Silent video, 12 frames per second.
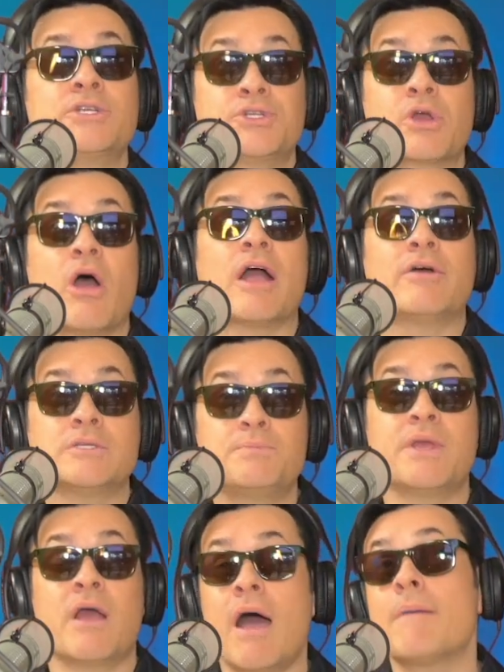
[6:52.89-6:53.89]
Chicago has
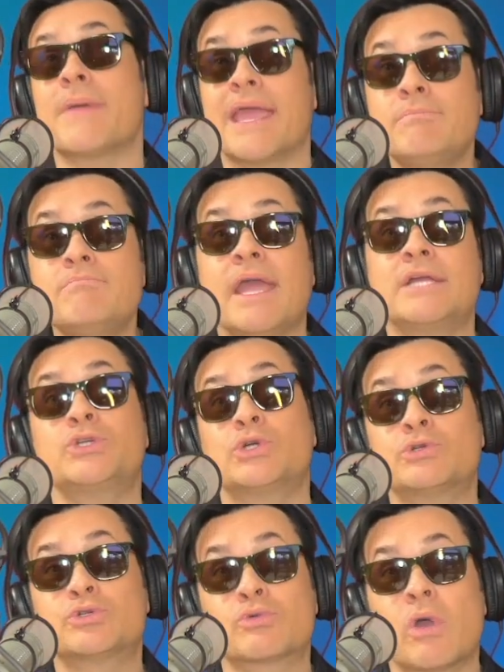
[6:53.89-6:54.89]
become a
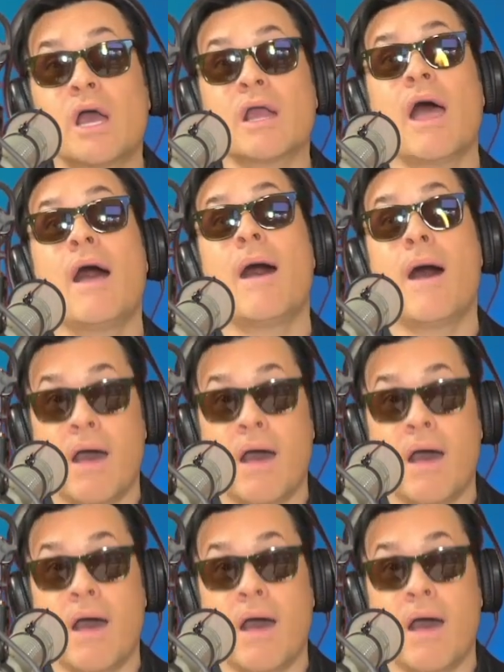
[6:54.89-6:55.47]
major drug